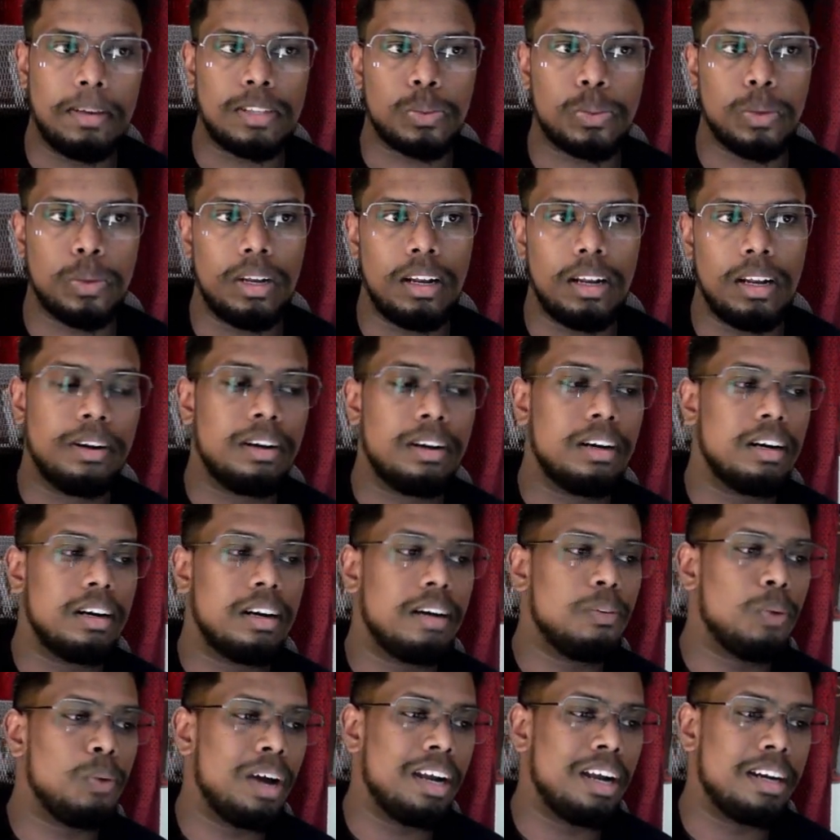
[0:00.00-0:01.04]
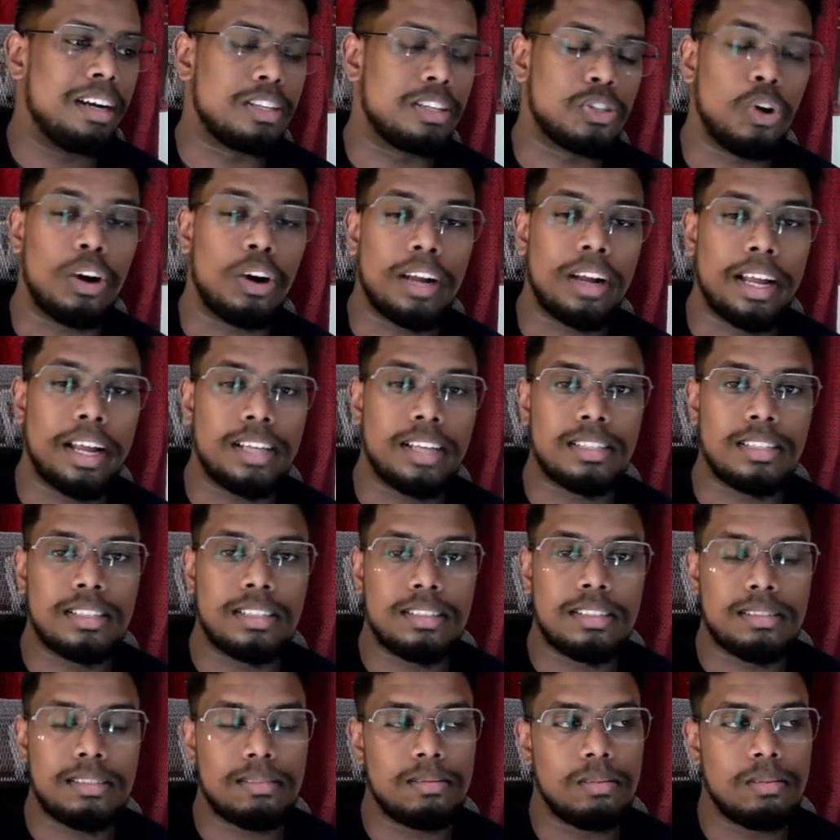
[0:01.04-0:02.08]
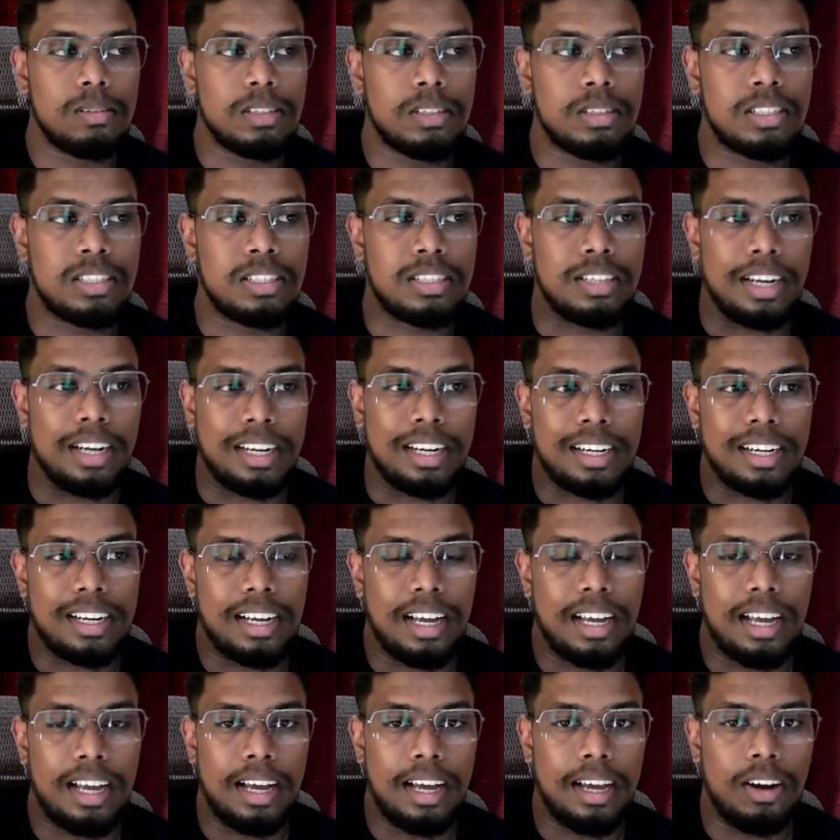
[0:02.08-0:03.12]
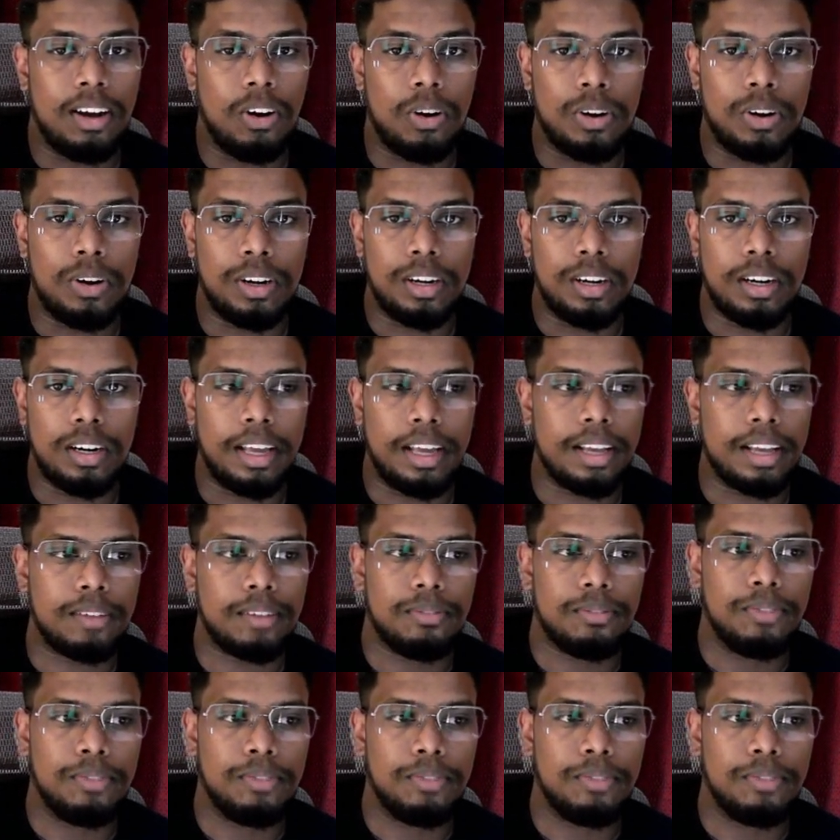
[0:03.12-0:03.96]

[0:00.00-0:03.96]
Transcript: well. While it's not as strict on we